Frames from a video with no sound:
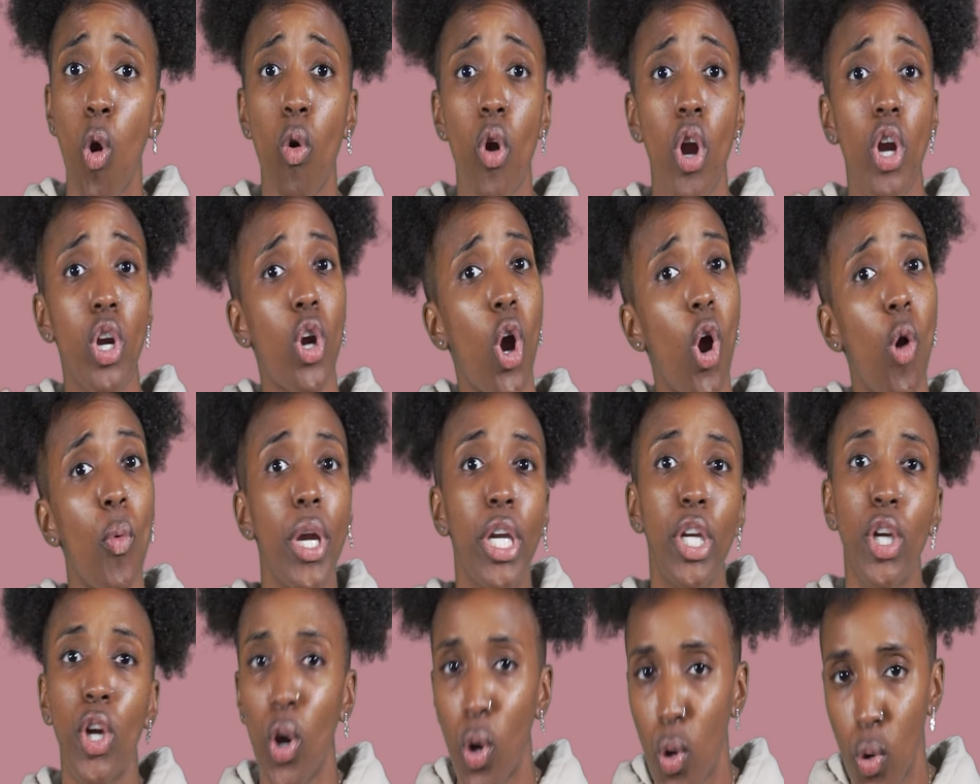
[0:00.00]
or are
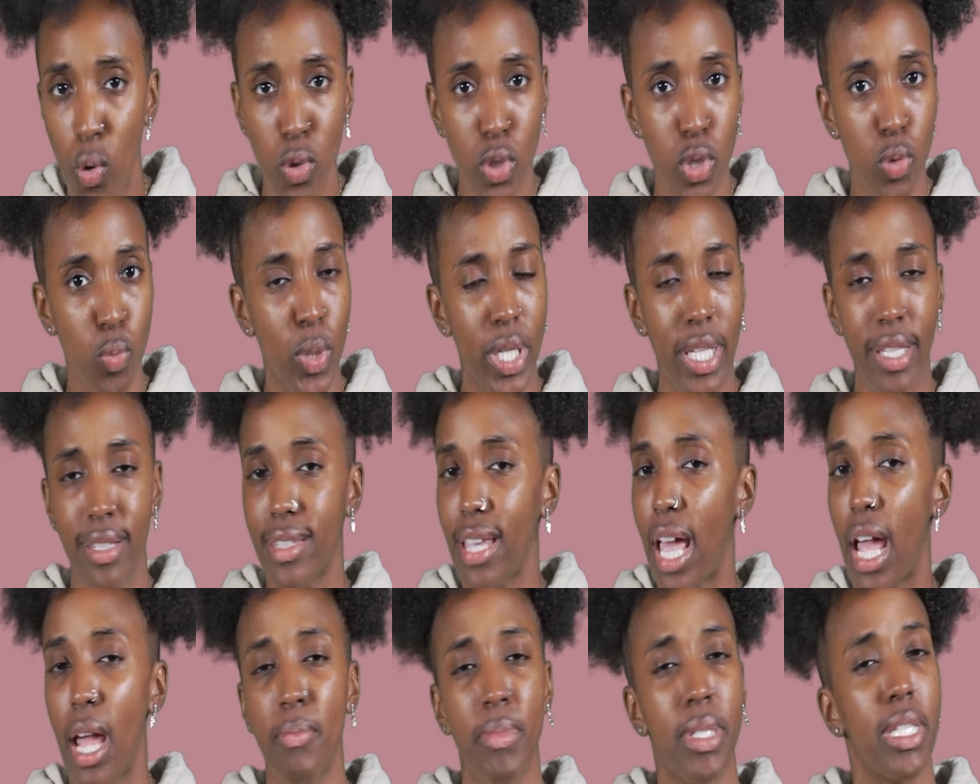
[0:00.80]
going ghost when
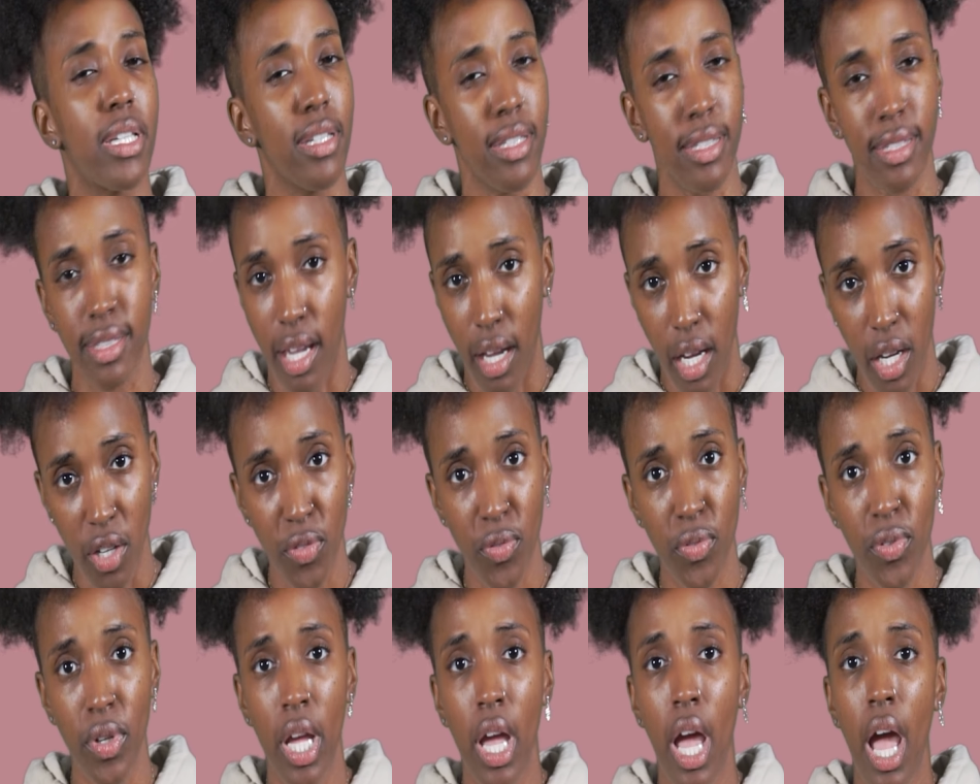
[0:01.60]
times get tough.
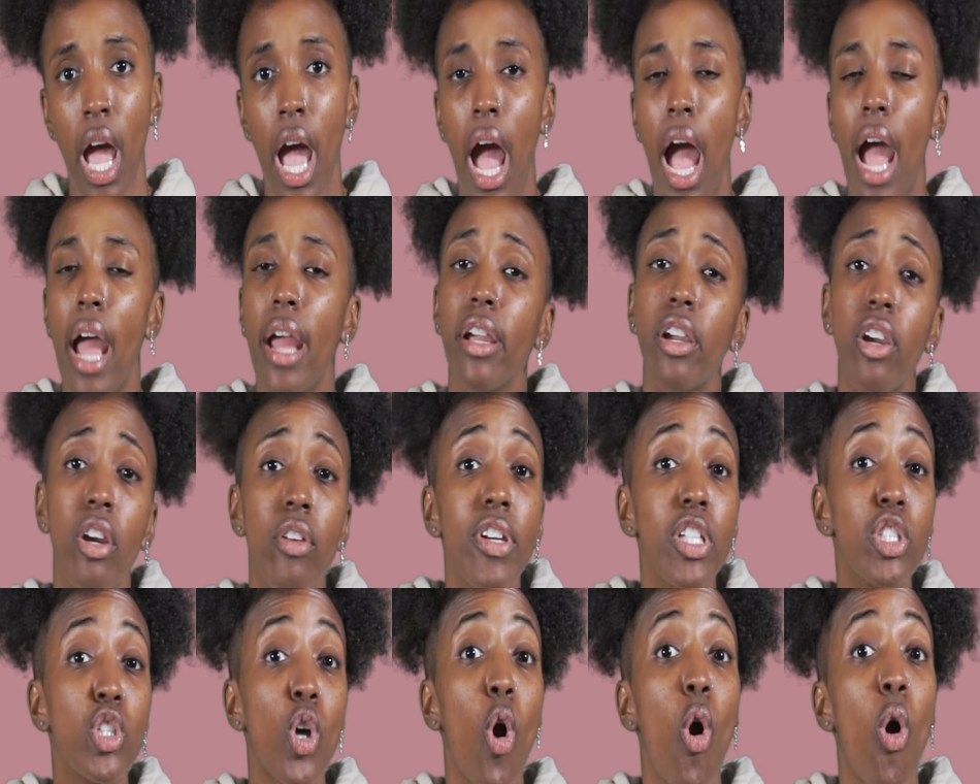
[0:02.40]
I
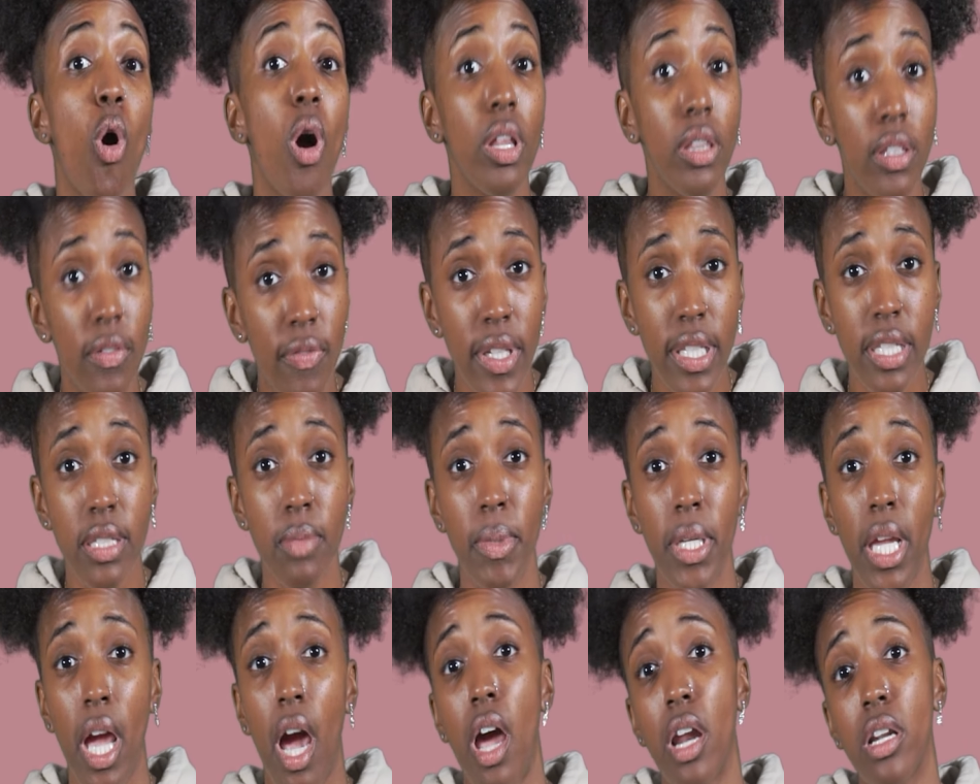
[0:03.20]
encourage all of us to
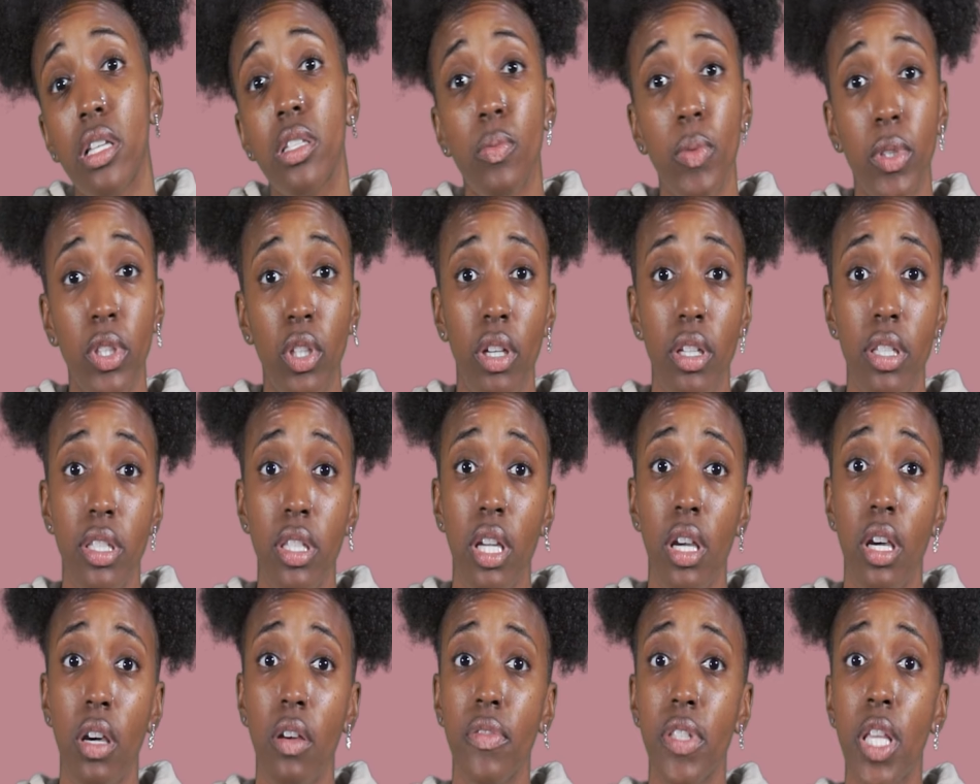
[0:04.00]
be honest with
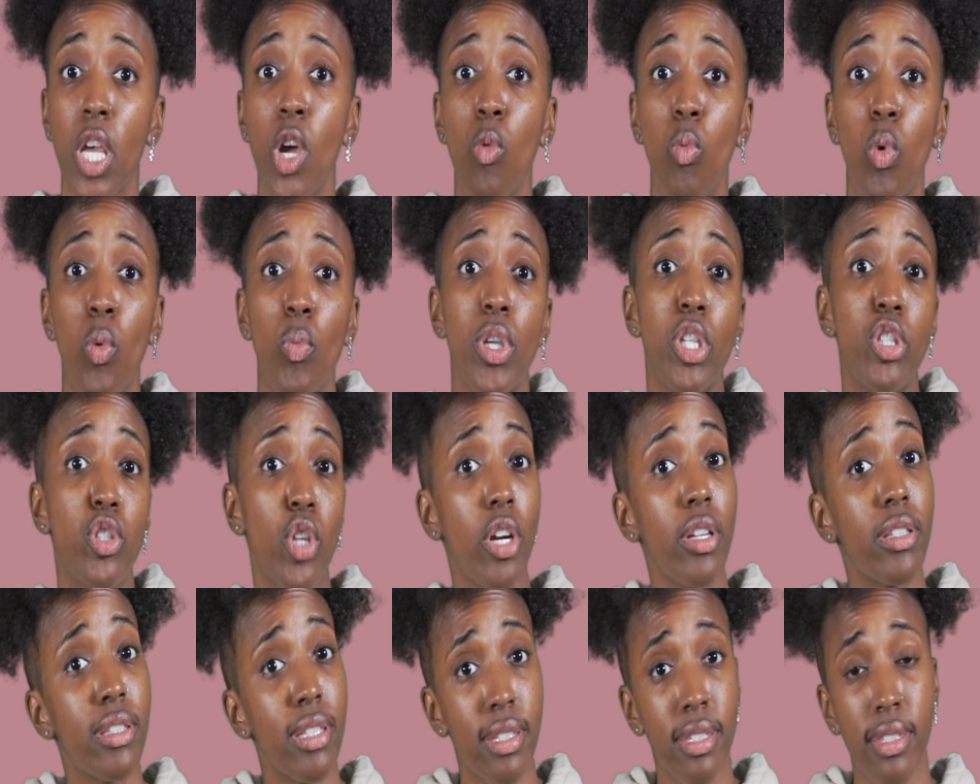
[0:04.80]
ourselves when we
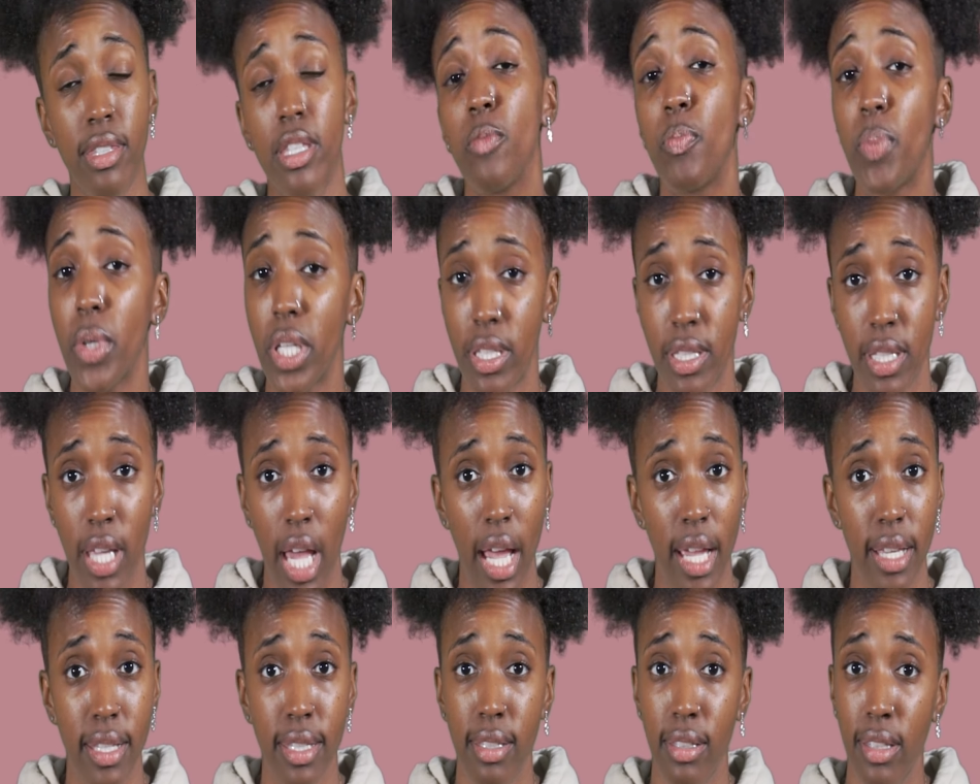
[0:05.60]
start to slip into
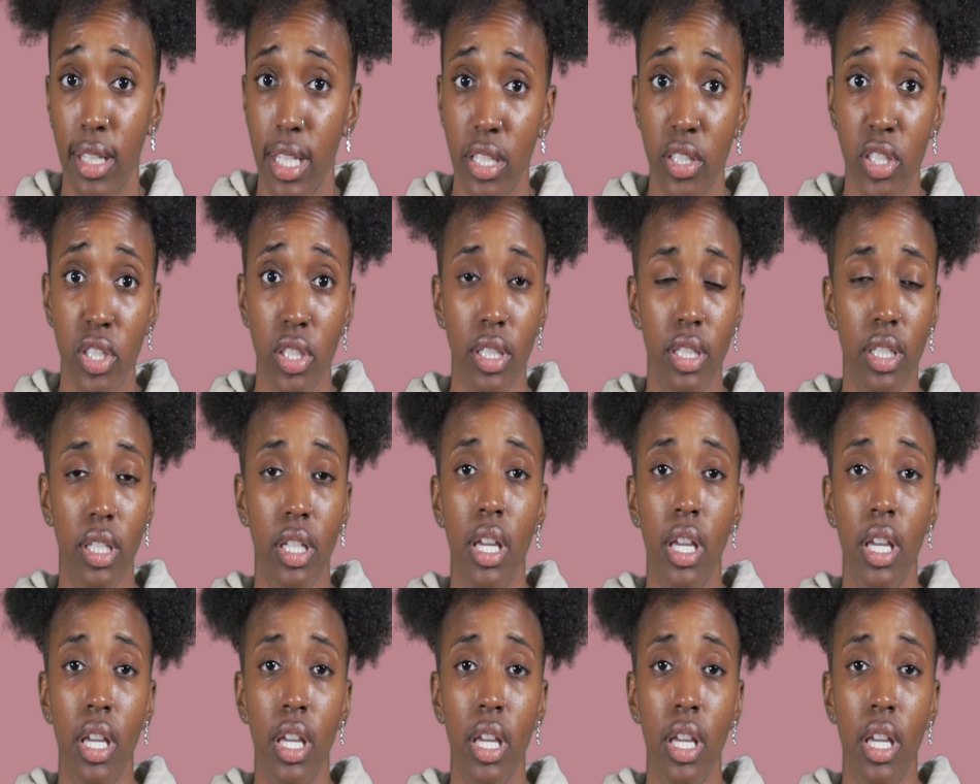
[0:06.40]
isolation.